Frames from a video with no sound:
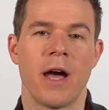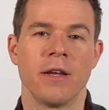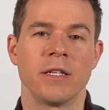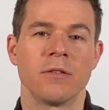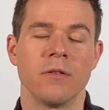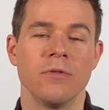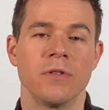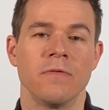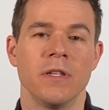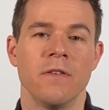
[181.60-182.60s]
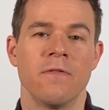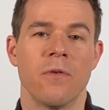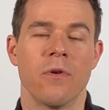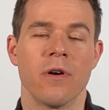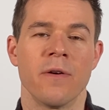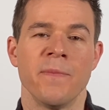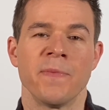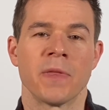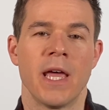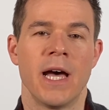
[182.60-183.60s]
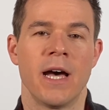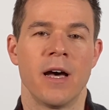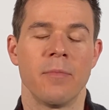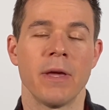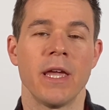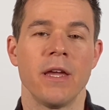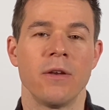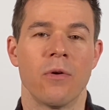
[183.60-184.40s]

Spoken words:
exclusively for pain